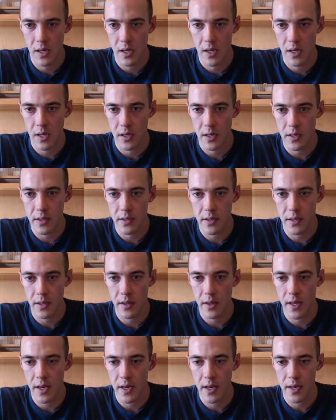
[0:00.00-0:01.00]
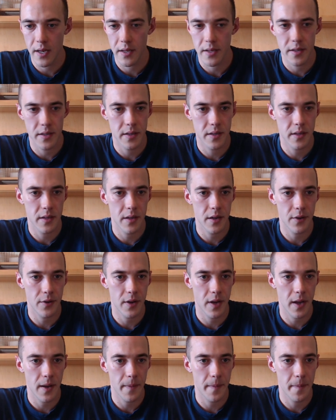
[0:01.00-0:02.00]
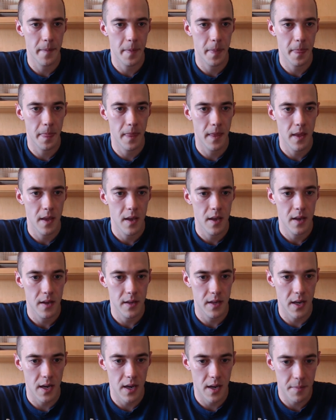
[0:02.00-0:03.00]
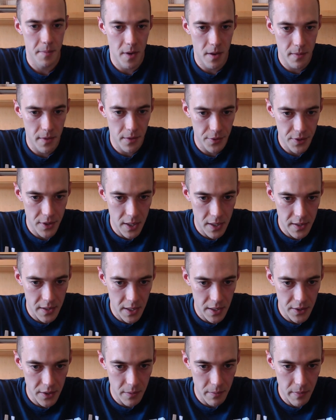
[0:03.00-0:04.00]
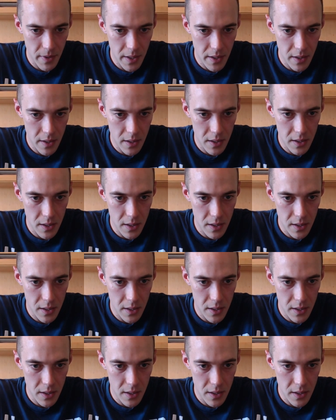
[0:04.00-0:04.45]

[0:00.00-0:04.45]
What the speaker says: Can you see that? Okay. Yeah, pop out chat is actually better.